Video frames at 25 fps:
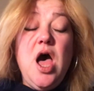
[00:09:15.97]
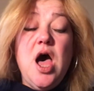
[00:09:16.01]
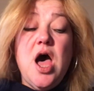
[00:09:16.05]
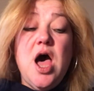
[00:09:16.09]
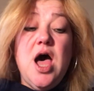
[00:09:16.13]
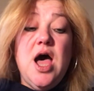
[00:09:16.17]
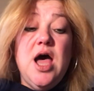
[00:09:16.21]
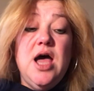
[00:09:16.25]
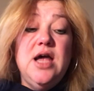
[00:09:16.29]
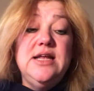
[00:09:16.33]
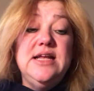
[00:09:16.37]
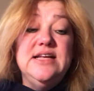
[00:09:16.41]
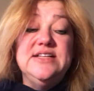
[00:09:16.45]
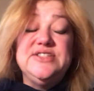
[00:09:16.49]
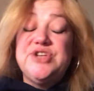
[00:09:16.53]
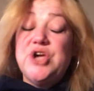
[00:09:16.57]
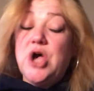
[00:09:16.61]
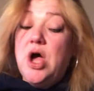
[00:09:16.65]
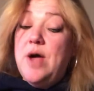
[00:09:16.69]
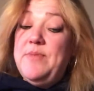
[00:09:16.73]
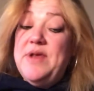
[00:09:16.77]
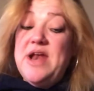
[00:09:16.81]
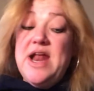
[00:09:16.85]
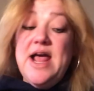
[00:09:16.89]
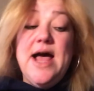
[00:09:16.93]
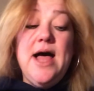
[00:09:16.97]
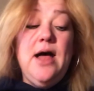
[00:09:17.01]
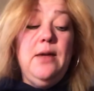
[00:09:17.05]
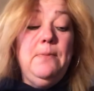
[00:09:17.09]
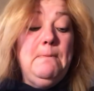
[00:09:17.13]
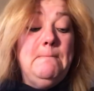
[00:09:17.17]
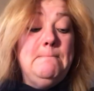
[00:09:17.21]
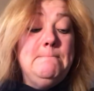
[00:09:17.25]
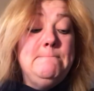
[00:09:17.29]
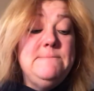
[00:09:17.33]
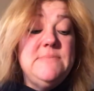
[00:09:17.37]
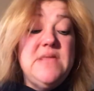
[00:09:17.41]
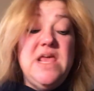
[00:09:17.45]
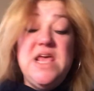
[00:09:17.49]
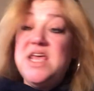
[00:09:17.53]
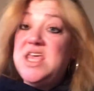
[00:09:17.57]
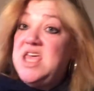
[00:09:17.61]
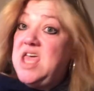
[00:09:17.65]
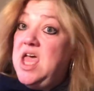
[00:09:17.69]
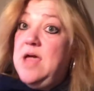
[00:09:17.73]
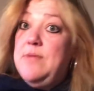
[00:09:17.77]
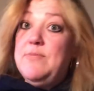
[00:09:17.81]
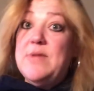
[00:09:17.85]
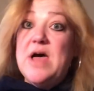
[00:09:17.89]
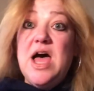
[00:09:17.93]
Uh, it's coming out. It
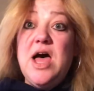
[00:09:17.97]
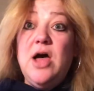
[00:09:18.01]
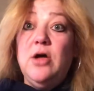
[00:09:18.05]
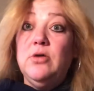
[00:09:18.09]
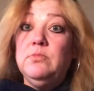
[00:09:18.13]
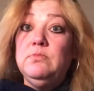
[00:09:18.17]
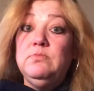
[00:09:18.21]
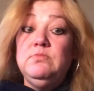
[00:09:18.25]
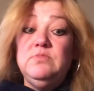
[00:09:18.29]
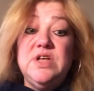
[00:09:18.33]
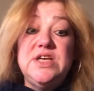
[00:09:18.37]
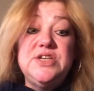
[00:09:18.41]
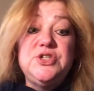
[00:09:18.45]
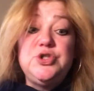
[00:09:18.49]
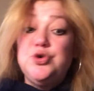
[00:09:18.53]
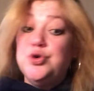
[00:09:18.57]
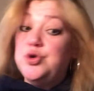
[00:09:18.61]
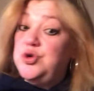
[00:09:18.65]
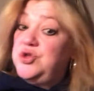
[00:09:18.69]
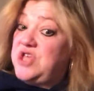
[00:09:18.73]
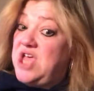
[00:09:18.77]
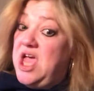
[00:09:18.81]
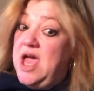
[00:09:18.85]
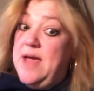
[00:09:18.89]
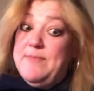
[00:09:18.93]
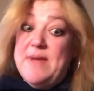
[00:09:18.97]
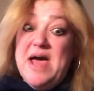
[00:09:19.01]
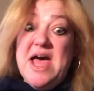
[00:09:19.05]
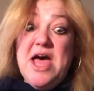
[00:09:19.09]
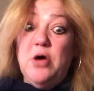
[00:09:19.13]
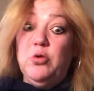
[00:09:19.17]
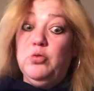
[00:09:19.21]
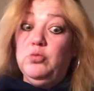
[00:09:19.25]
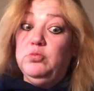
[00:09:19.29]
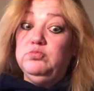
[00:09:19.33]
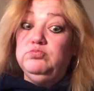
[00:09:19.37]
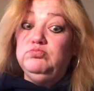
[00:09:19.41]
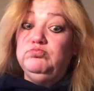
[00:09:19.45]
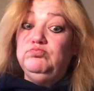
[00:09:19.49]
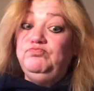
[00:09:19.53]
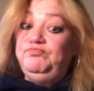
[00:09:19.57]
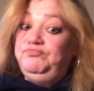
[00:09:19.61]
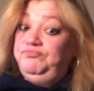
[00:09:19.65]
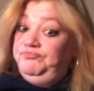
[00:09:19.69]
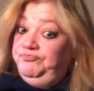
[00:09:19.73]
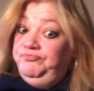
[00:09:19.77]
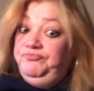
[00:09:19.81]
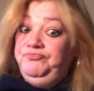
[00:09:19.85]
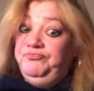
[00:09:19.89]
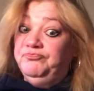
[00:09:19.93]
came out. This truth came out.
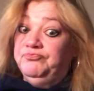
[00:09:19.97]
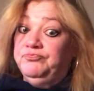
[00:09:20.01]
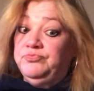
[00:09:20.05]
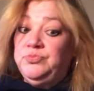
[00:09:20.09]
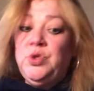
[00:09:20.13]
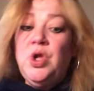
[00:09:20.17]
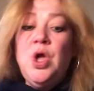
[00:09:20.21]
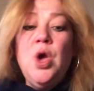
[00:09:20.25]
Mm -hmm.